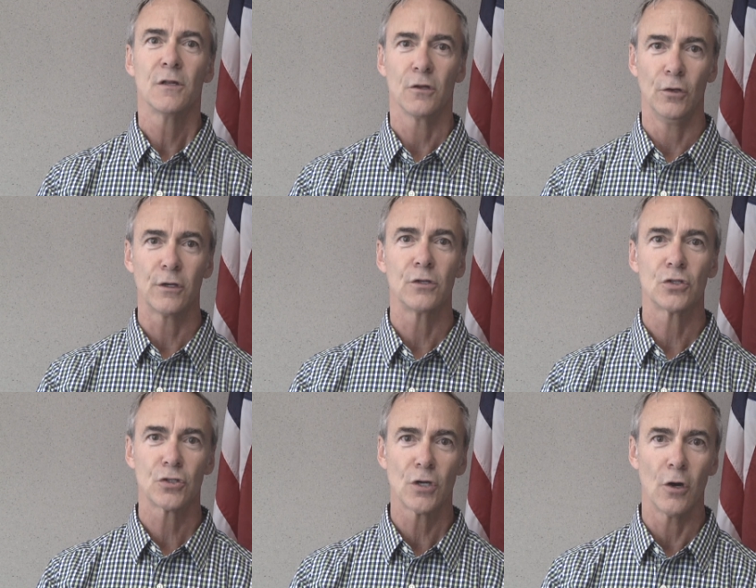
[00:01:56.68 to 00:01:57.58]
so you can
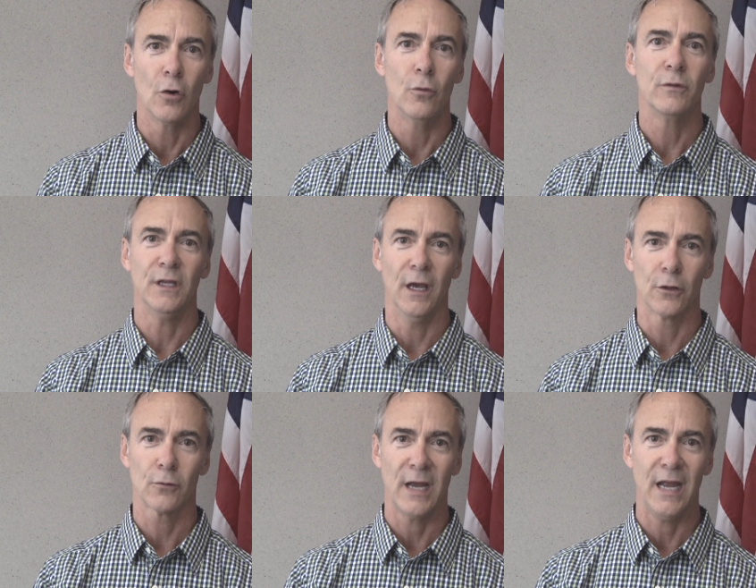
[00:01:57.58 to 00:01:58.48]
show the
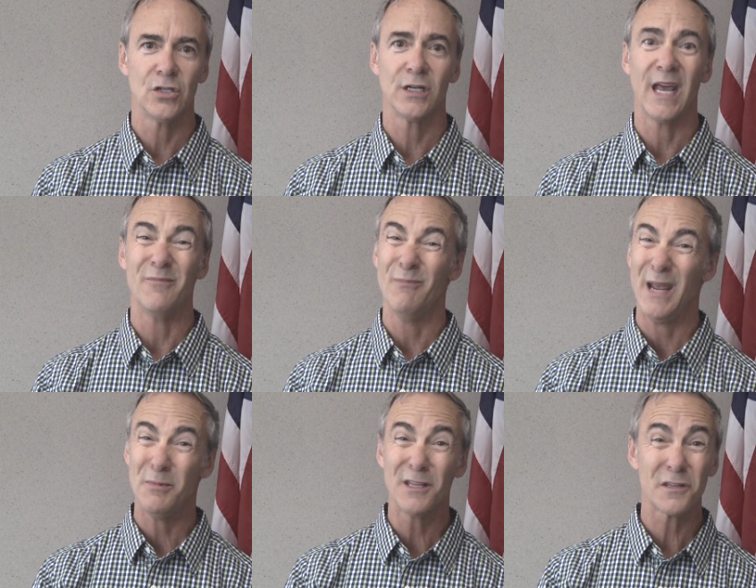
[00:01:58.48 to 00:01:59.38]
other agent and
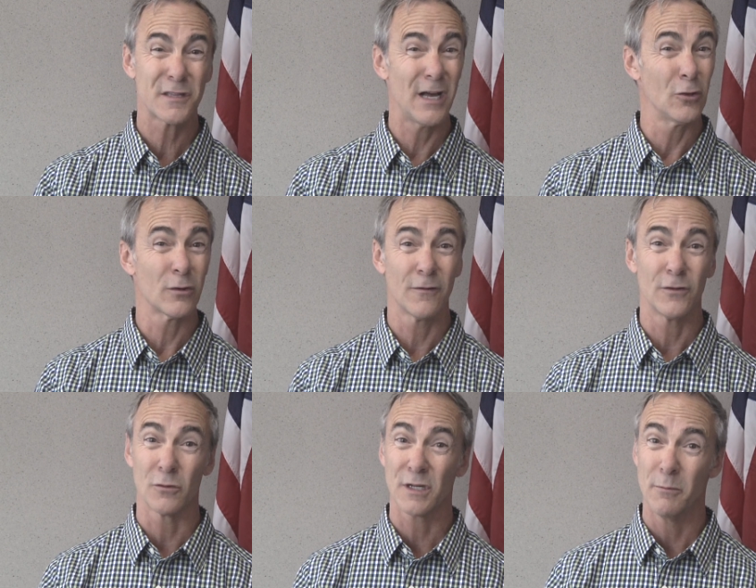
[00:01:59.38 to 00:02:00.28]
maybe the seller if
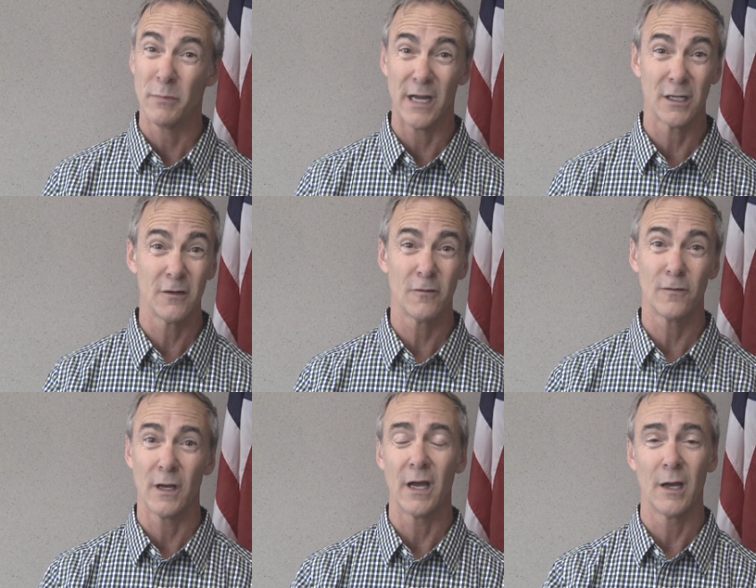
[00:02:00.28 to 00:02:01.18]
there's competitive
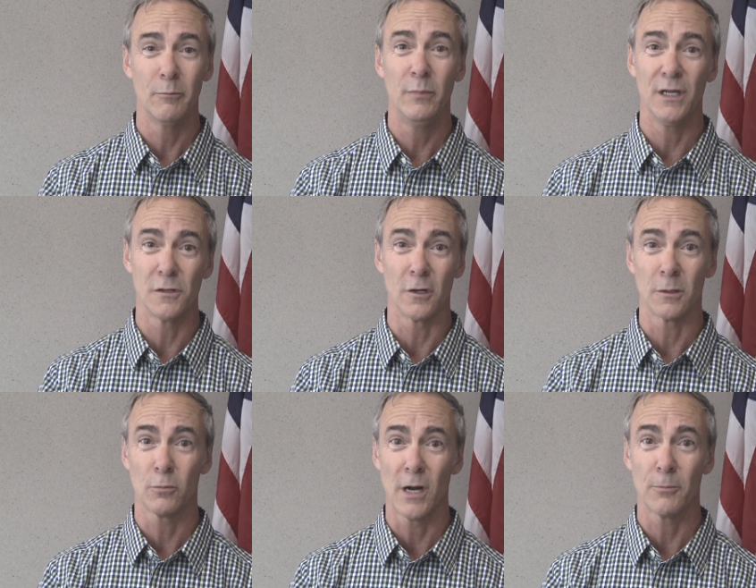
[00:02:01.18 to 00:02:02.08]
uh, bids on
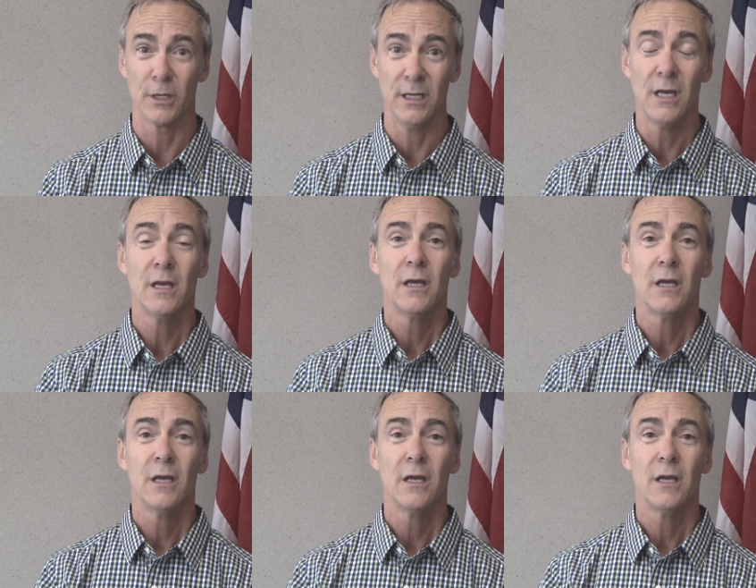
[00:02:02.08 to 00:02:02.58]
a property